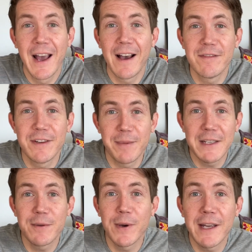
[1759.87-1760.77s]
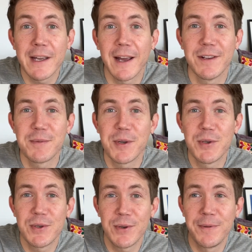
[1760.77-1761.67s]
Have an amazing week, and I'll speak to
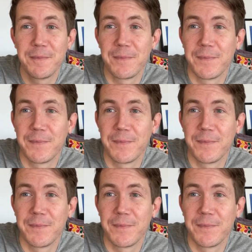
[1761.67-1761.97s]
you soon.